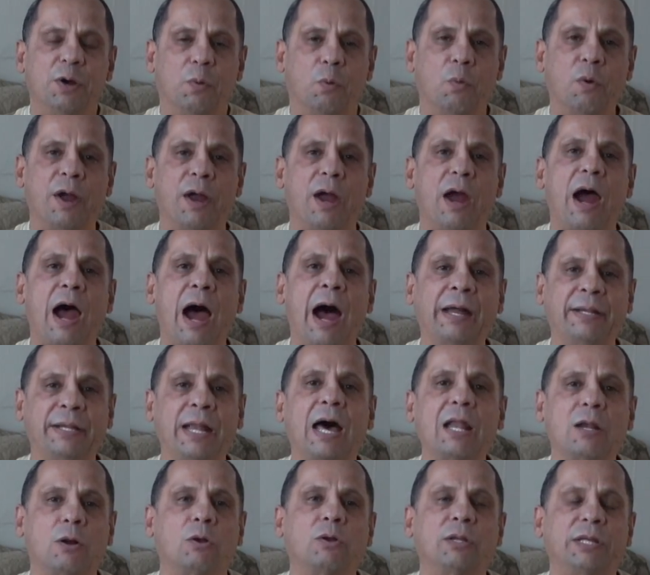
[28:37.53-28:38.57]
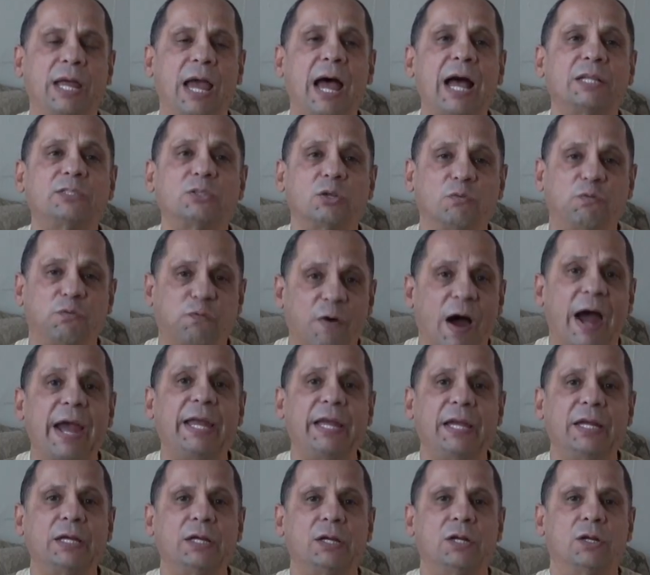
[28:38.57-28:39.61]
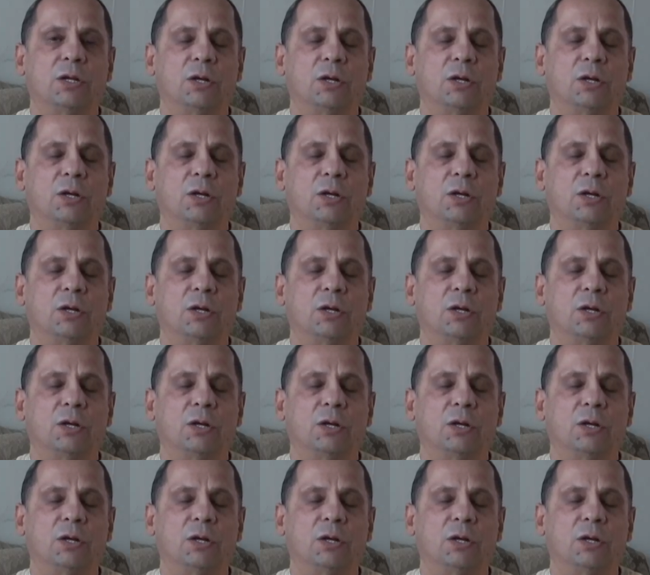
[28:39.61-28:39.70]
where I not only had to fight